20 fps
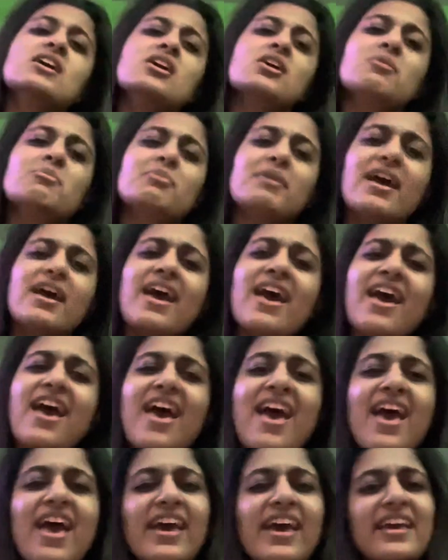
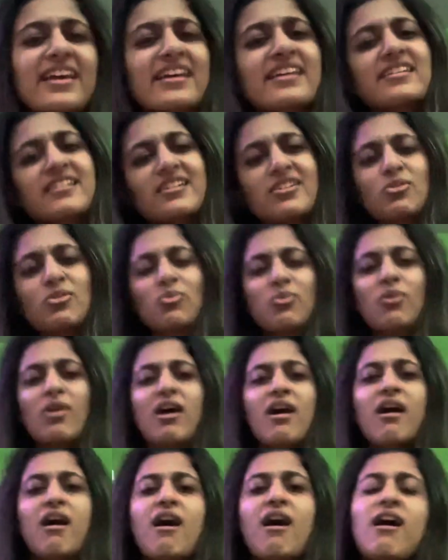big
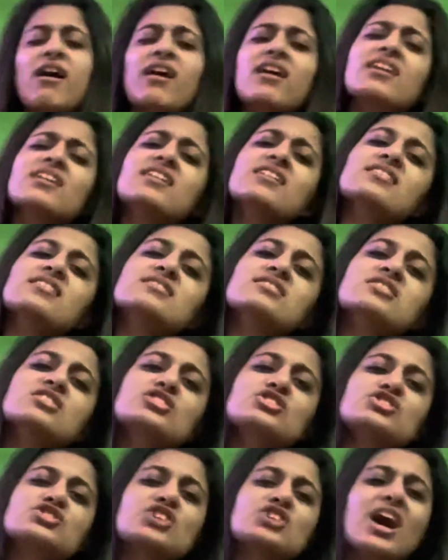
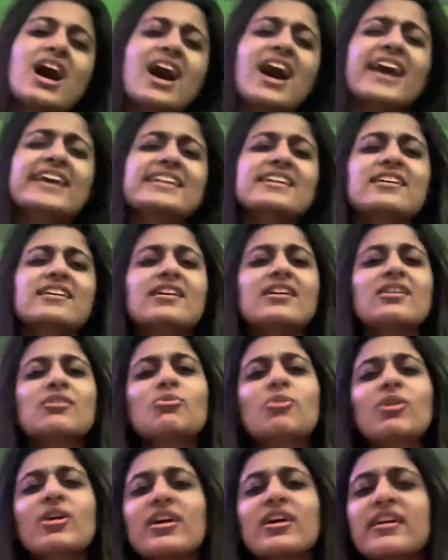world, trying to
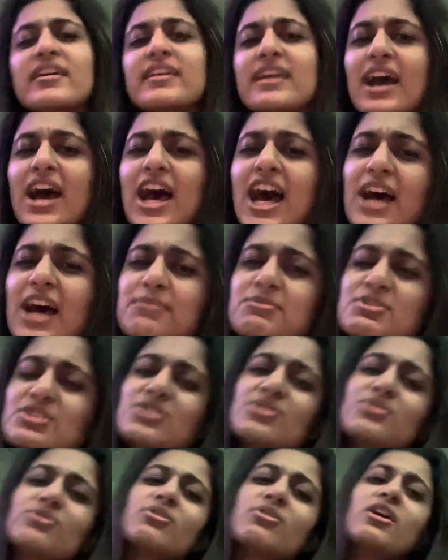work up
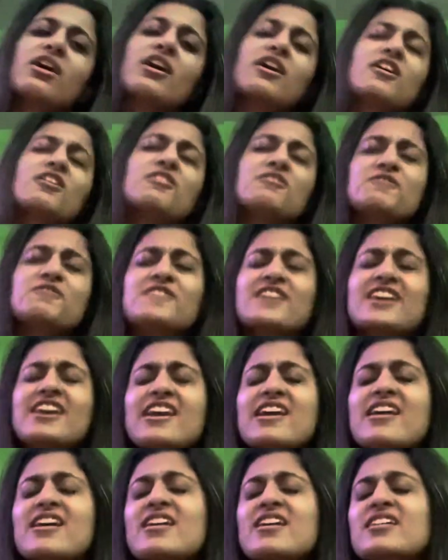to her
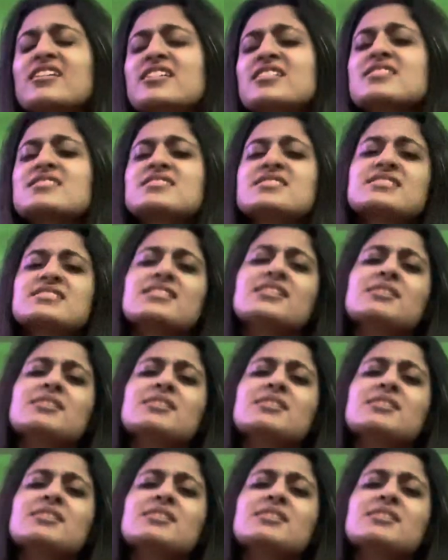fears.